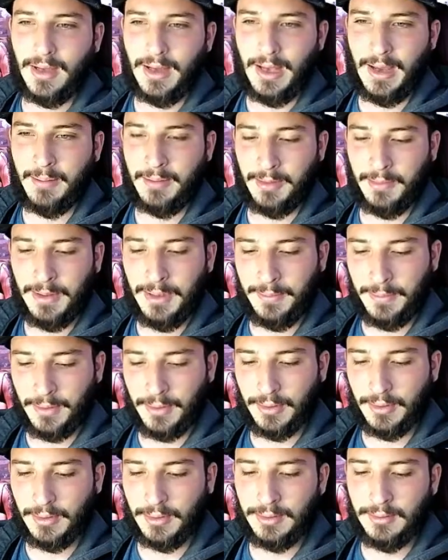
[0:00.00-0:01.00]
How many
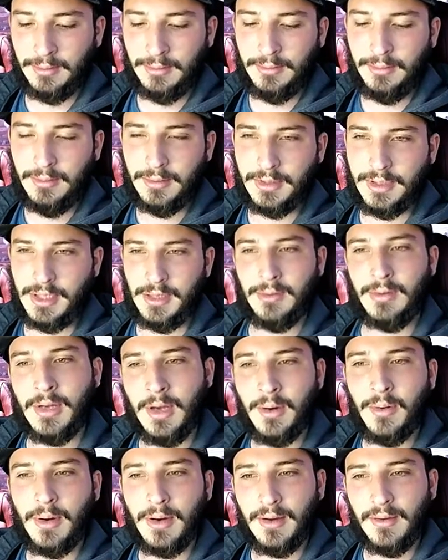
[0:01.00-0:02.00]
people do you
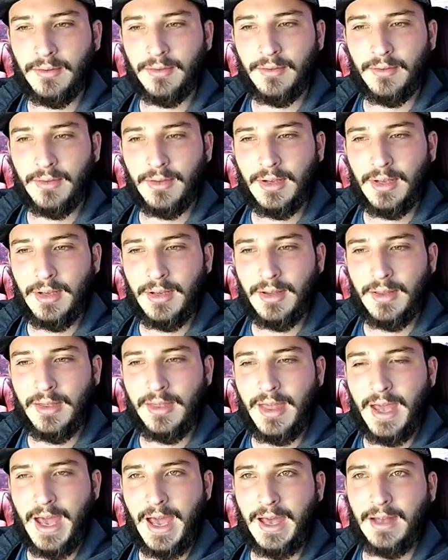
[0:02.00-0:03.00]
know of
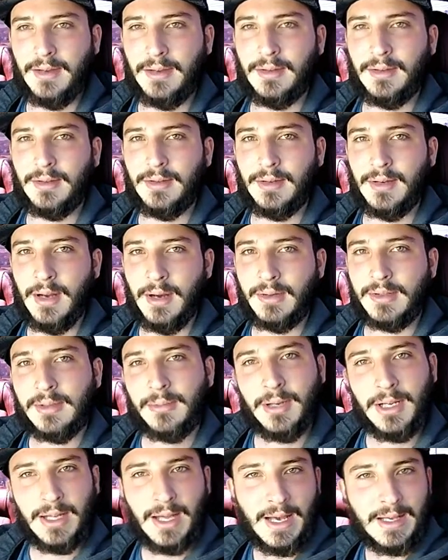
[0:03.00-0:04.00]
that know
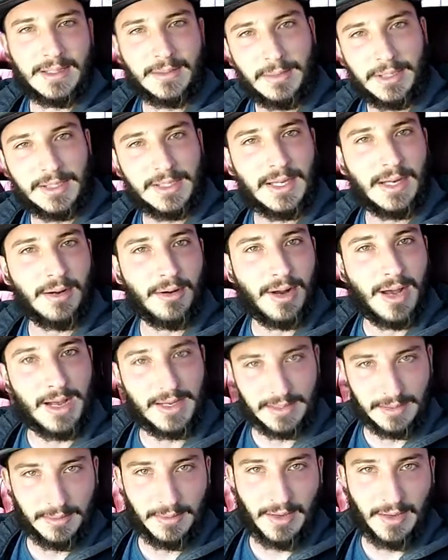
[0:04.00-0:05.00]
somebody that has a Mustang or has